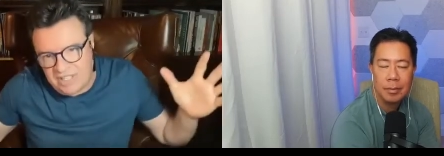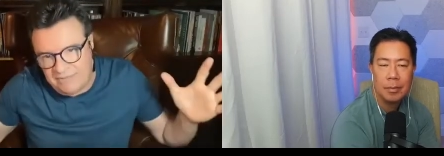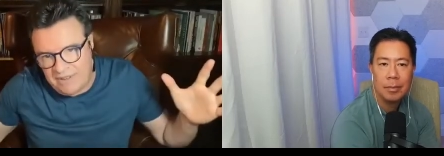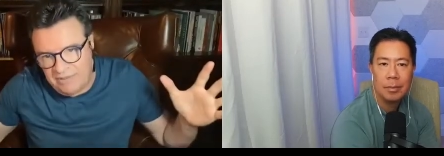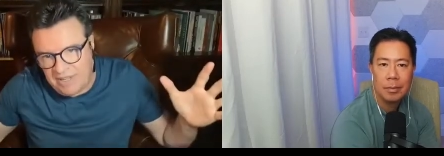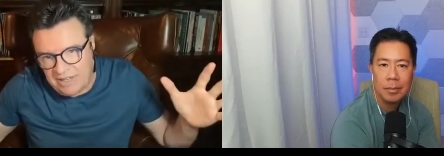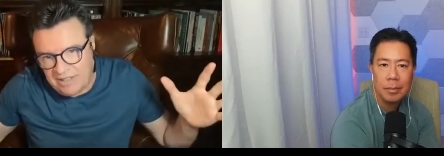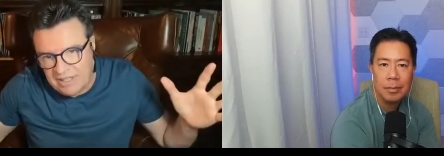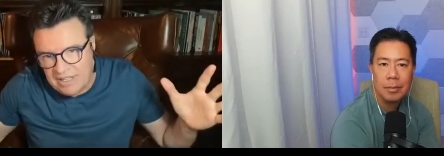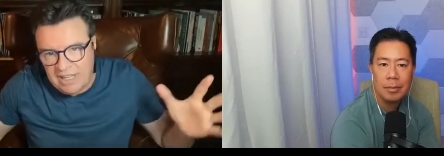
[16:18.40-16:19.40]
Speaker 1: of stuff out
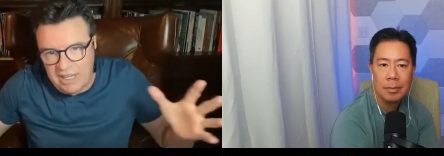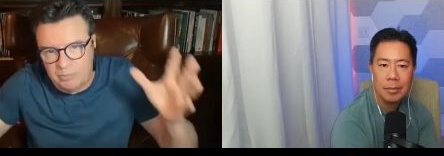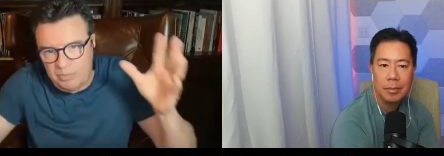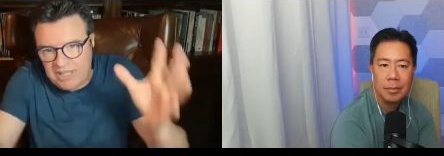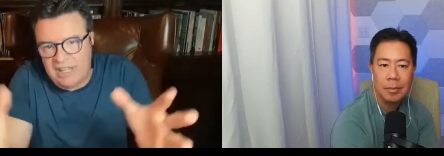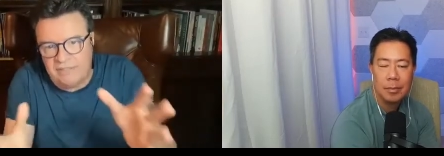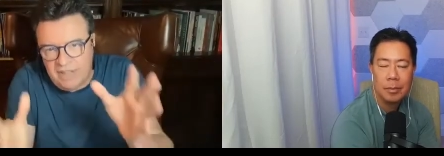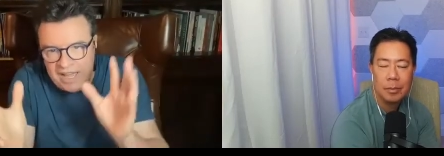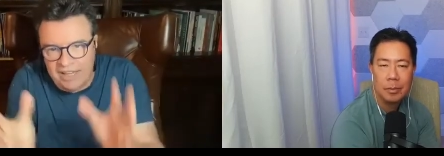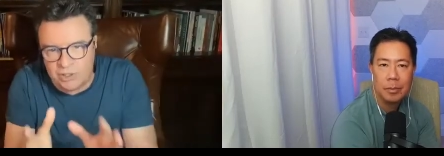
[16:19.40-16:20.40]
there and
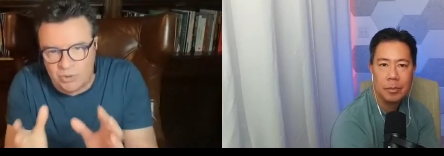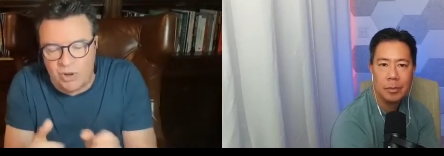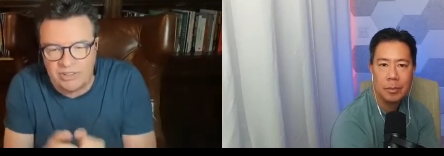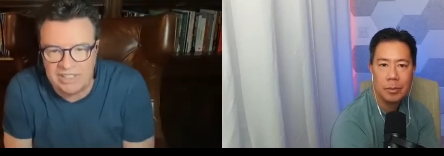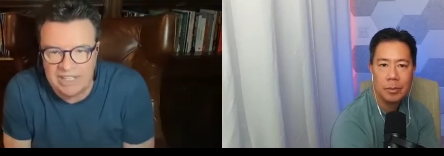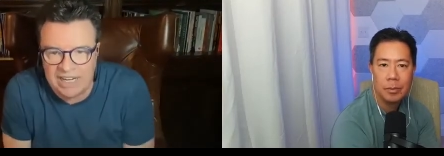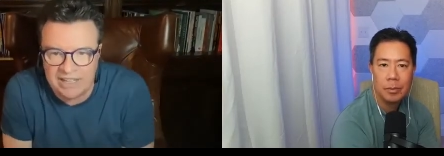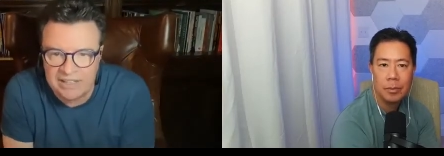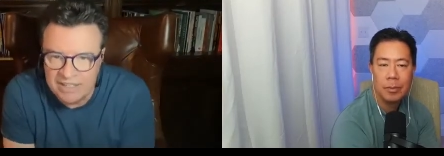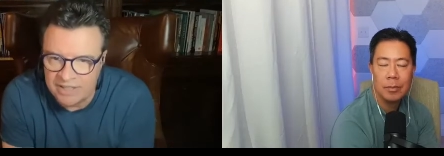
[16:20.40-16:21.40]
picking the highest quality
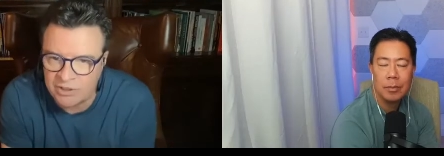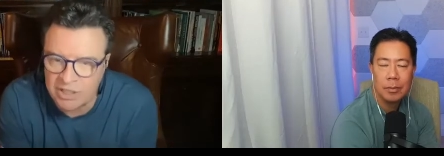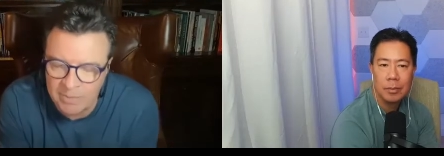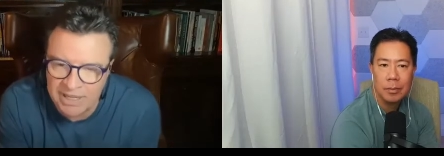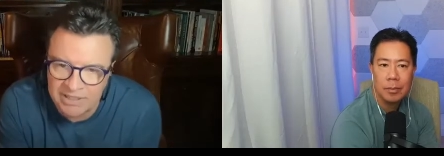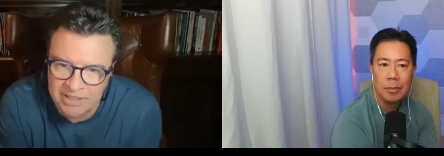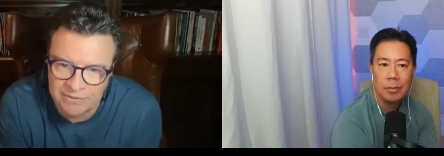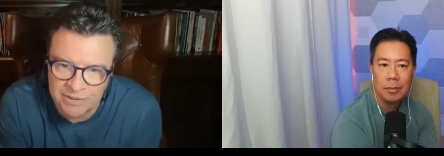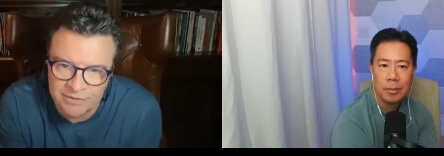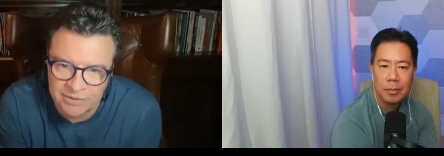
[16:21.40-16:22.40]
data that's gonna make a
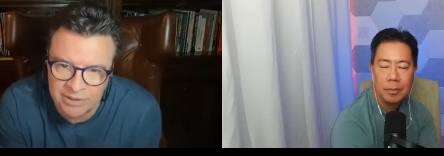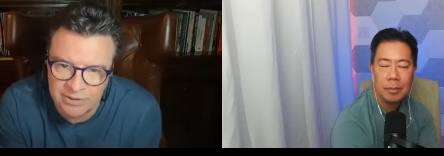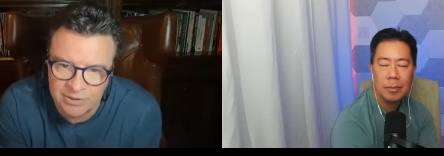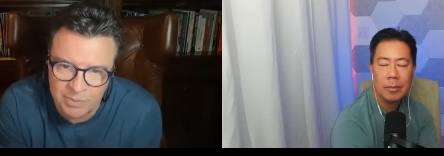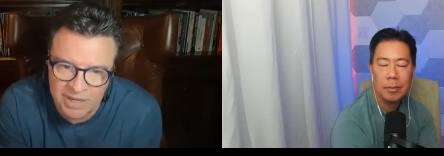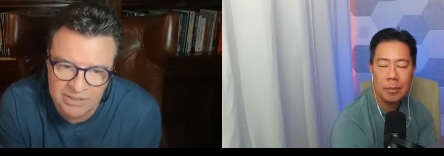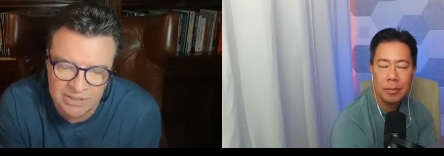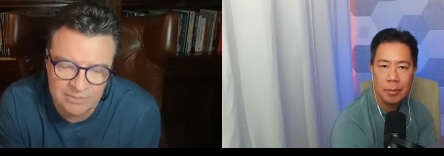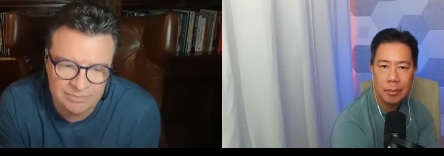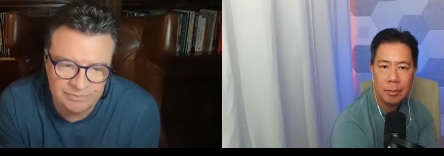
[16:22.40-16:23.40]
difference for you and your
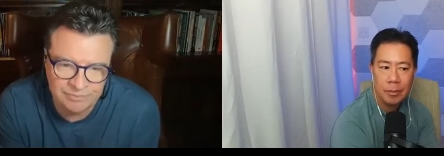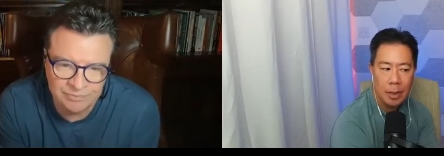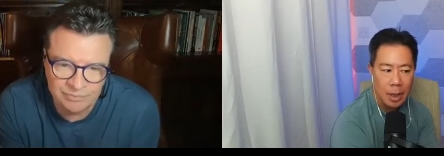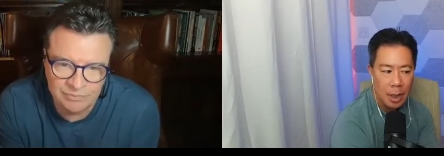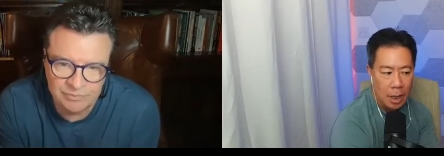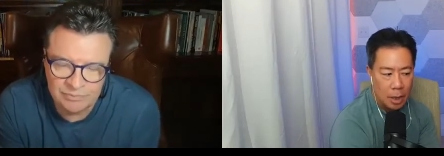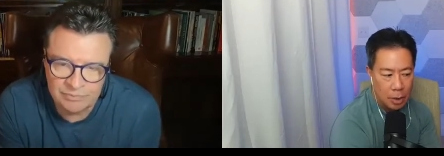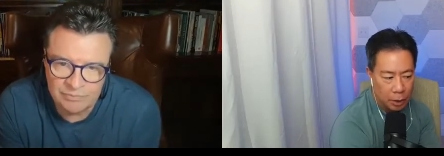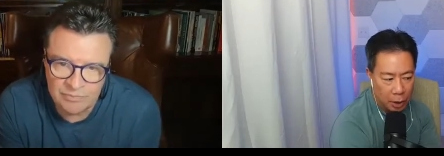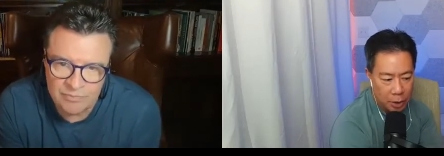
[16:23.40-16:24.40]
patient.
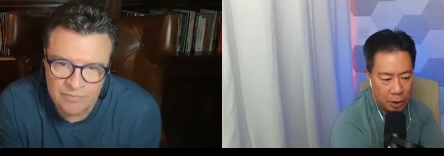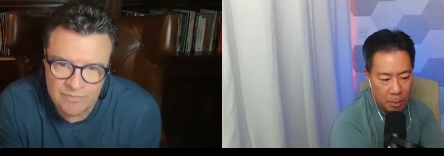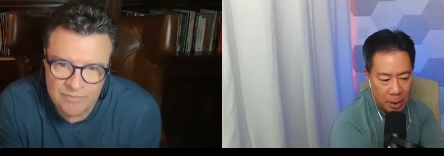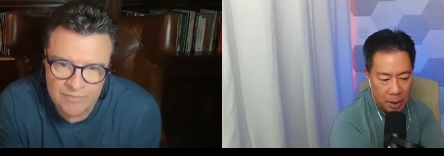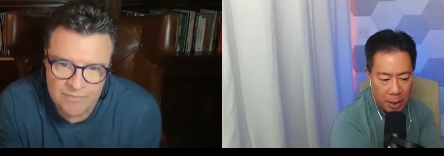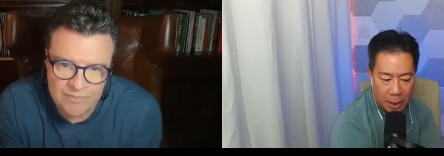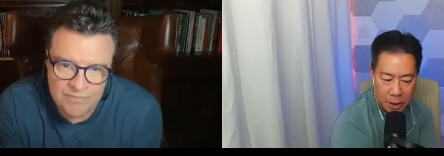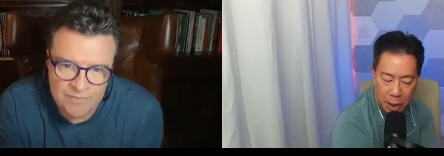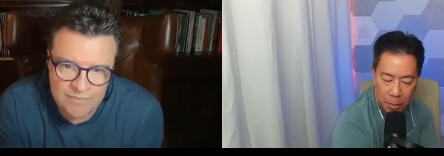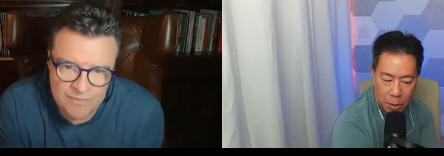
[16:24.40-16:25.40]
Speaker 2: So tell us the immediate
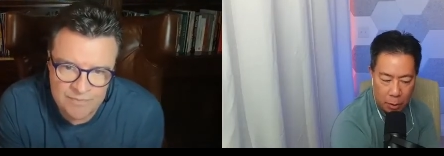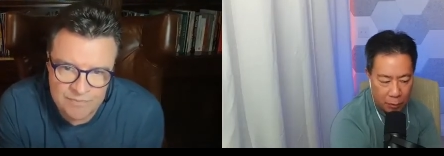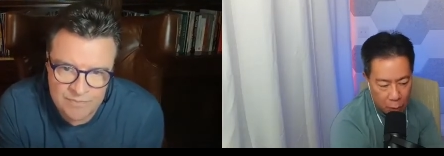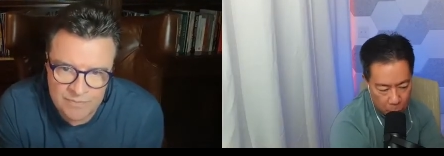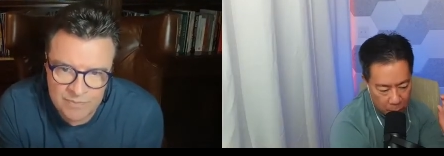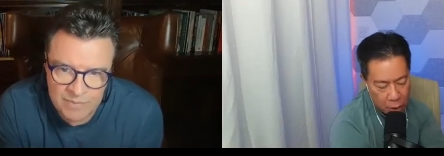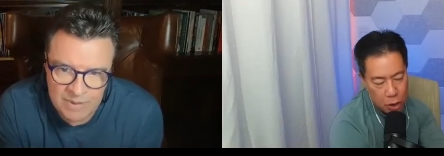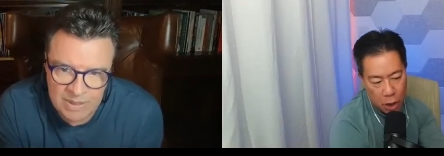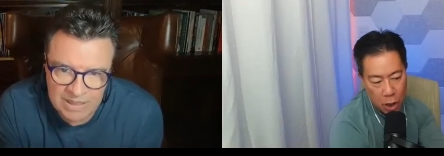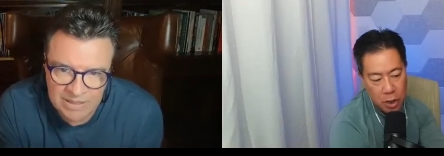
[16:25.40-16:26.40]
next step. So if you were
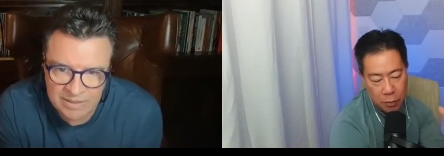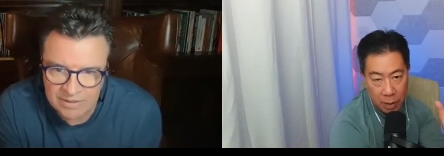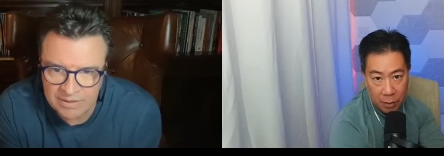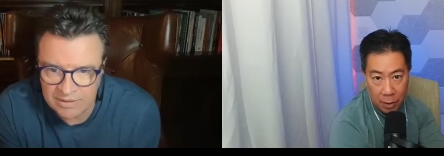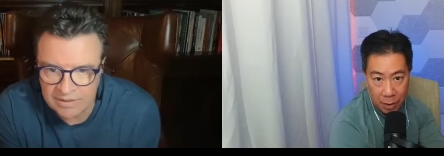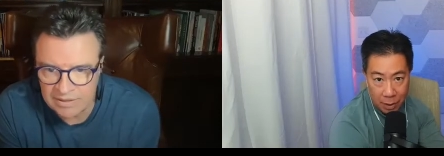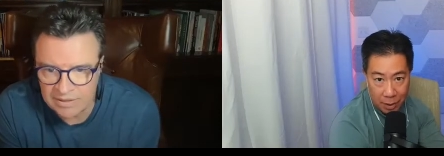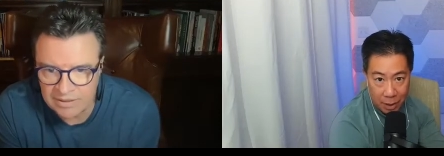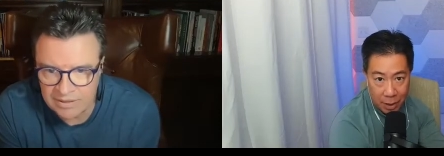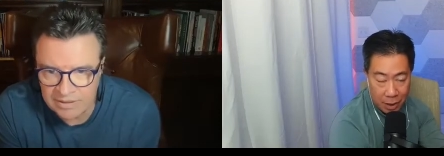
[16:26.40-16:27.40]
in charge of
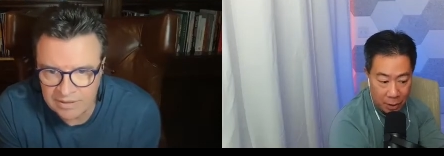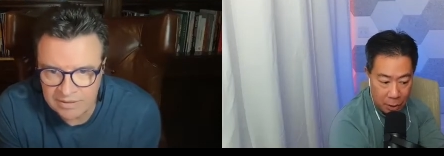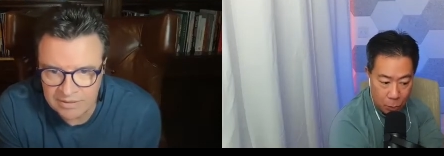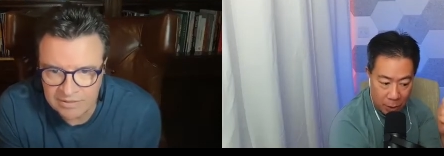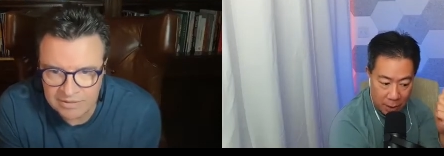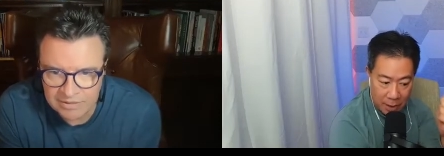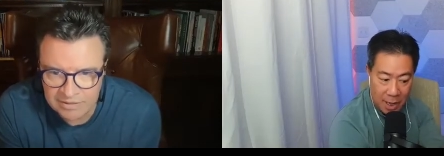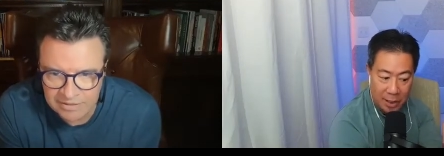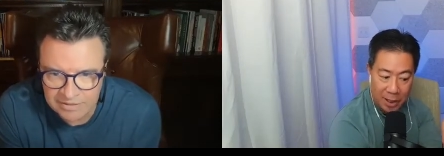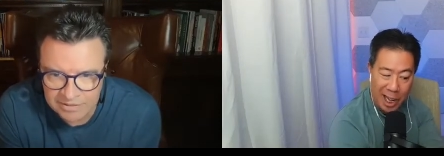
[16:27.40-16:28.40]
everything, tell us what
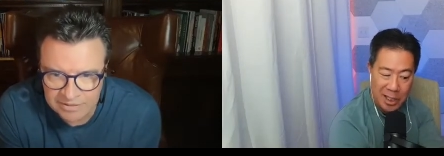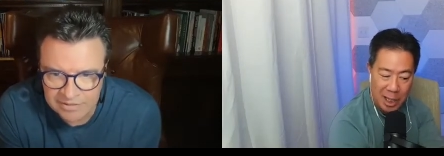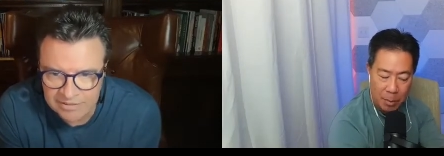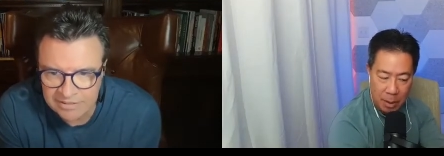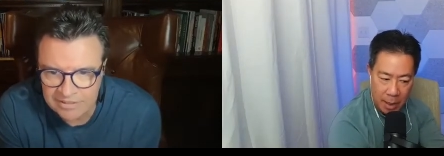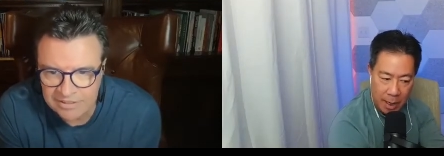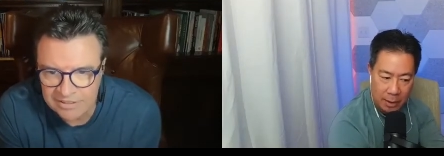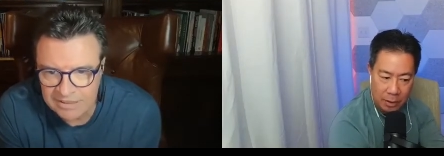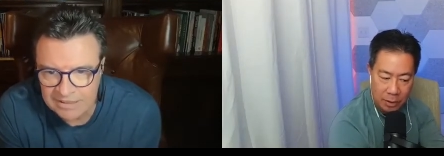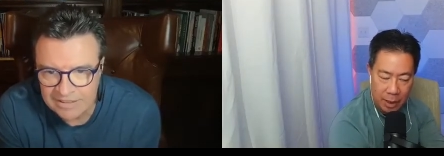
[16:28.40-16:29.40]
exactly has to happen
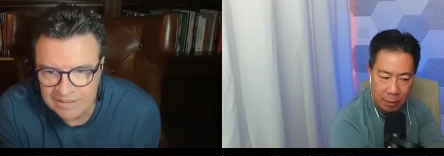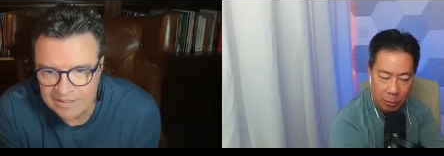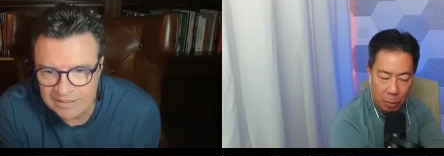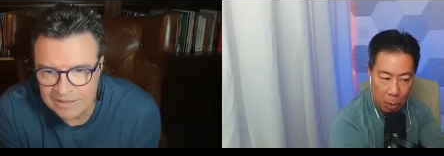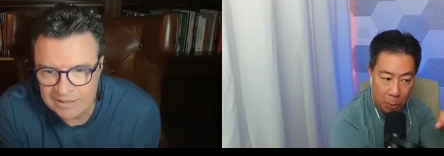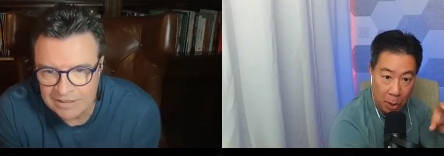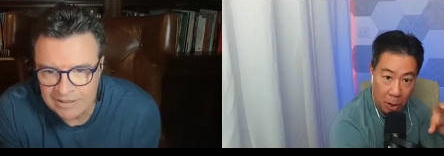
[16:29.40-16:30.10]
next to get from where